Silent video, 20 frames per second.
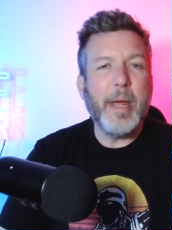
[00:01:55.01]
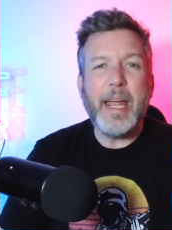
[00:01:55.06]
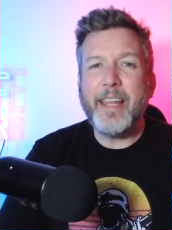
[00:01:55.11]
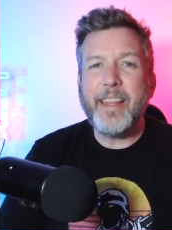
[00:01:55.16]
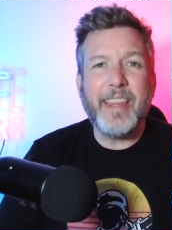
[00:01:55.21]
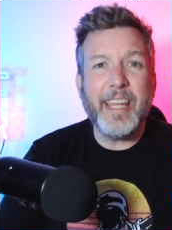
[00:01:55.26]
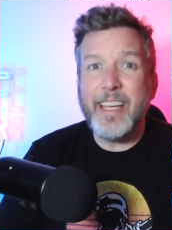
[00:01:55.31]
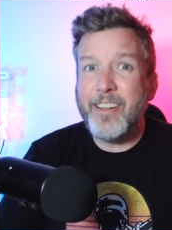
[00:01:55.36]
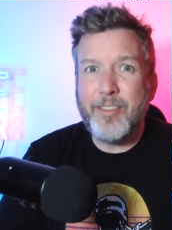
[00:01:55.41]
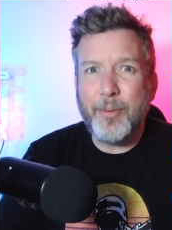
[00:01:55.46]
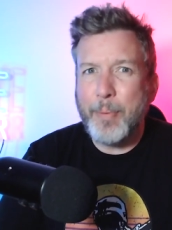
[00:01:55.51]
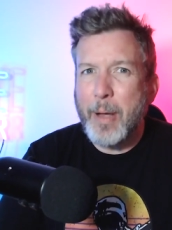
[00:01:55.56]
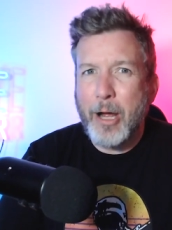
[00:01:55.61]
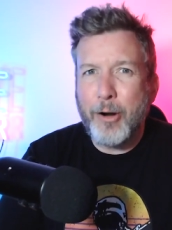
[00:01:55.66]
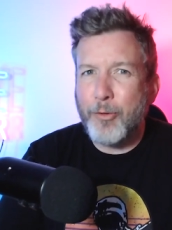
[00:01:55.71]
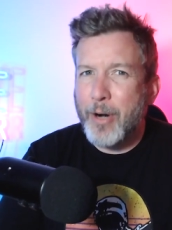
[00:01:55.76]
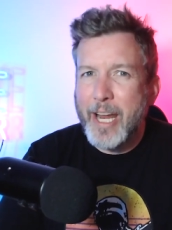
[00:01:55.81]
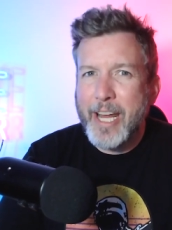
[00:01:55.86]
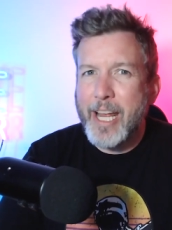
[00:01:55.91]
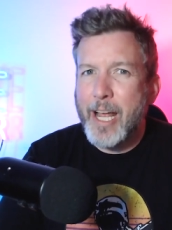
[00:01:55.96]
To make things
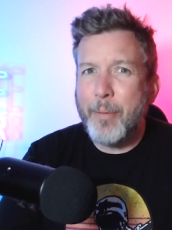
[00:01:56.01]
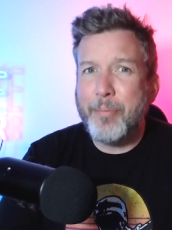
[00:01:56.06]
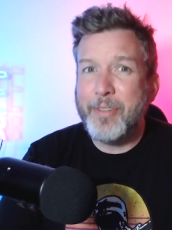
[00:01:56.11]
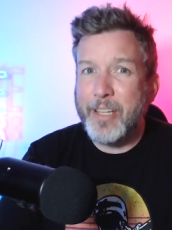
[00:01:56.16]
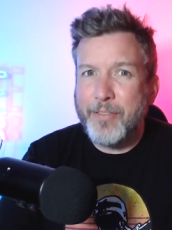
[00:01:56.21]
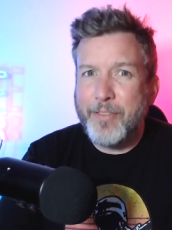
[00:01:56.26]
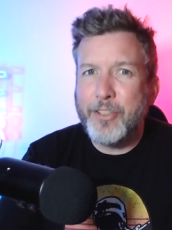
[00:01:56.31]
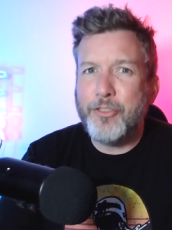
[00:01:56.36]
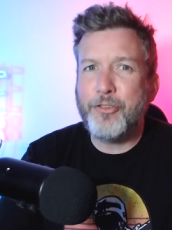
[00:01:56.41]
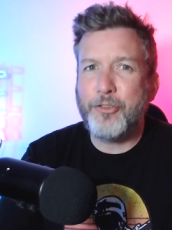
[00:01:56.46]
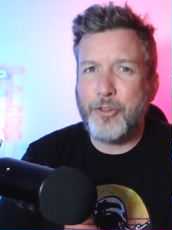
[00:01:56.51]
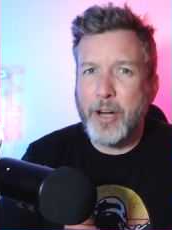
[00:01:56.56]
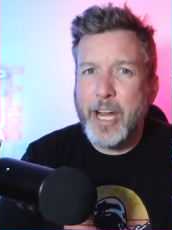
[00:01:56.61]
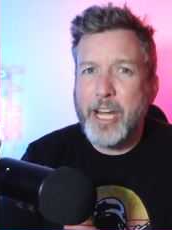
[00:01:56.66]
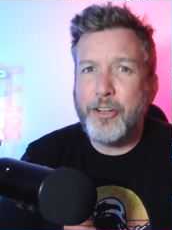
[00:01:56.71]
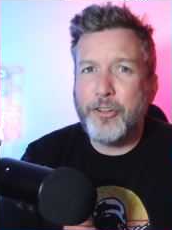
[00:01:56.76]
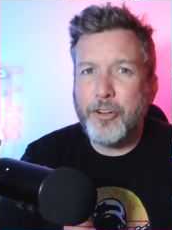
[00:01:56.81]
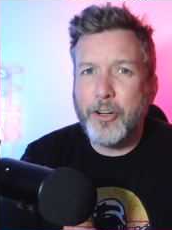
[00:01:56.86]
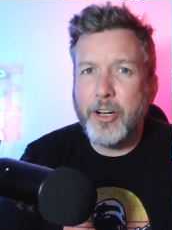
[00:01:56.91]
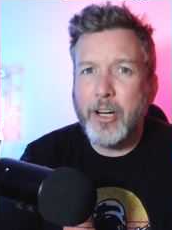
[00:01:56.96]
about Ray Epps even
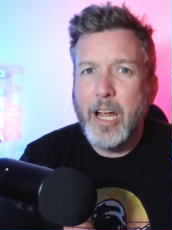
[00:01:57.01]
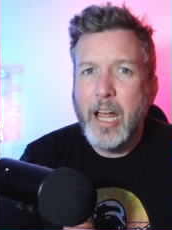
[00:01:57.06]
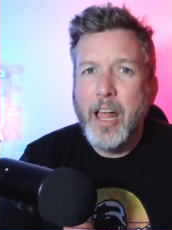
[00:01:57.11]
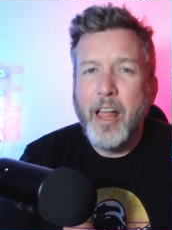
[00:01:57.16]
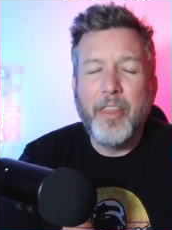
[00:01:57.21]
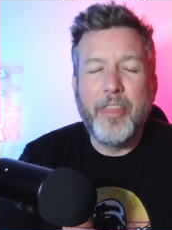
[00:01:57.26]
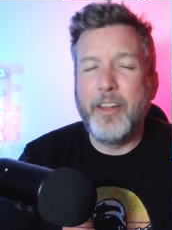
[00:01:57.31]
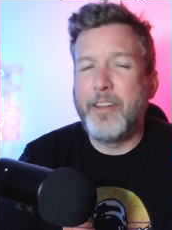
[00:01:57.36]
stranger,